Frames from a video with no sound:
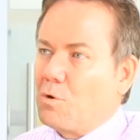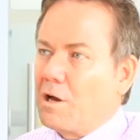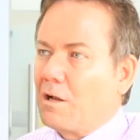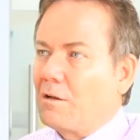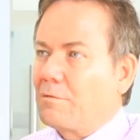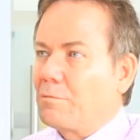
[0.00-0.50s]

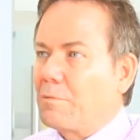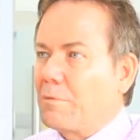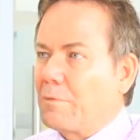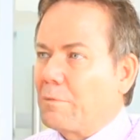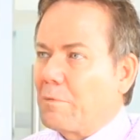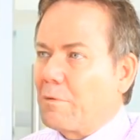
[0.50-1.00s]
Well,
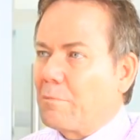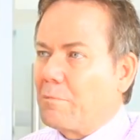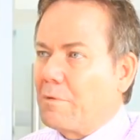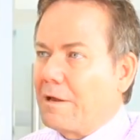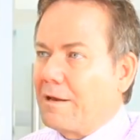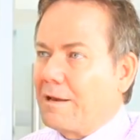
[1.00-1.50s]

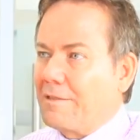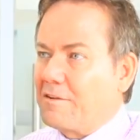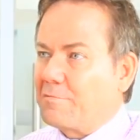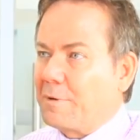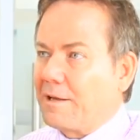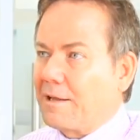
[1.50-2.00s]
in this
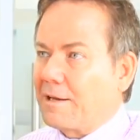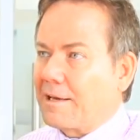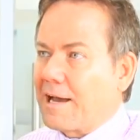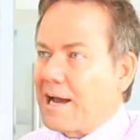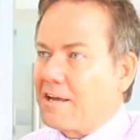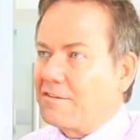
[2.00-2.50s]
particular
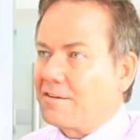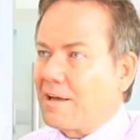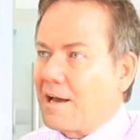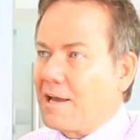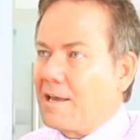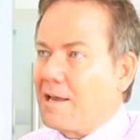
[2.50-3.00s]
case,
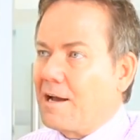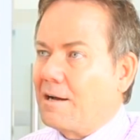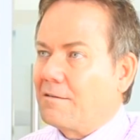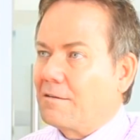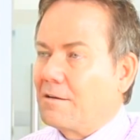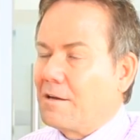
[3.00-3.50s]

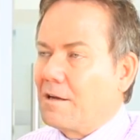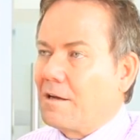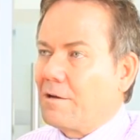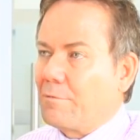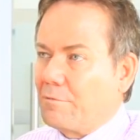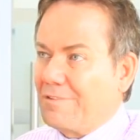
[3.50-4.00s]
a
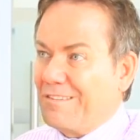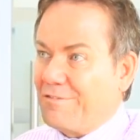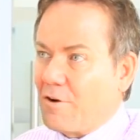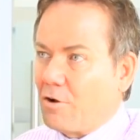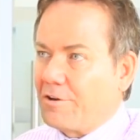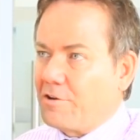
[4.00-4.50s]

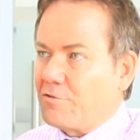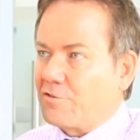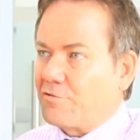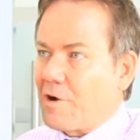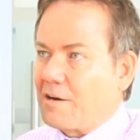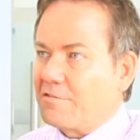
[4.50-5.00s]
default
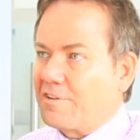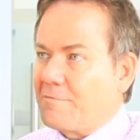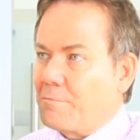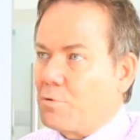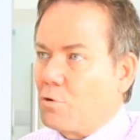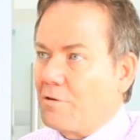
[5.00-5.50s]
interest rate of
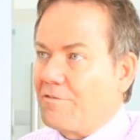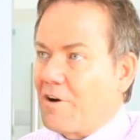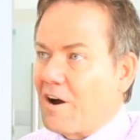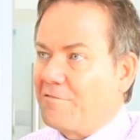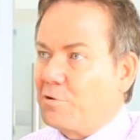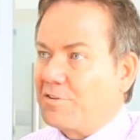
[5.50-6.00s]

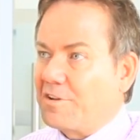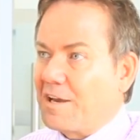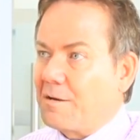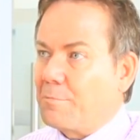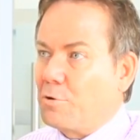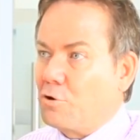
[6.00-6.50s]

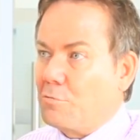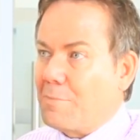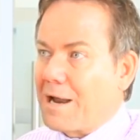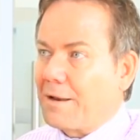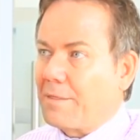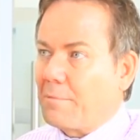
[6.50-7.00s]
7.5% per
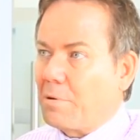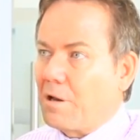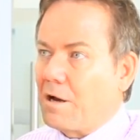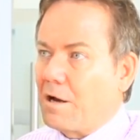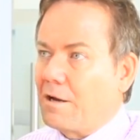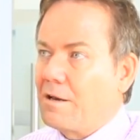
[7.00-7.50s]
month
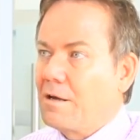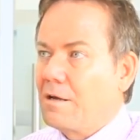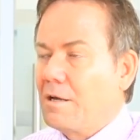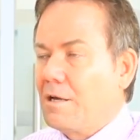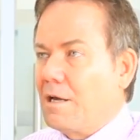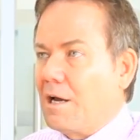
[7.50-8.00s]
applied
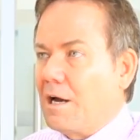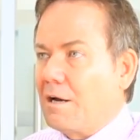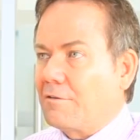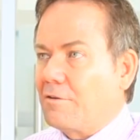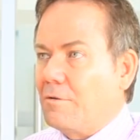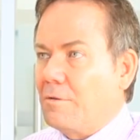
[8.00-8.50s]

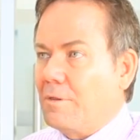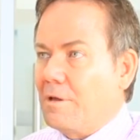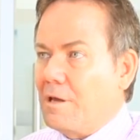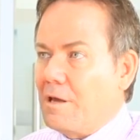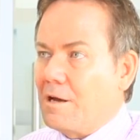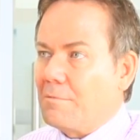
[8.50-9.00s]
to
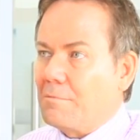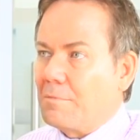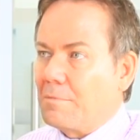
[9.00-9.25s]
the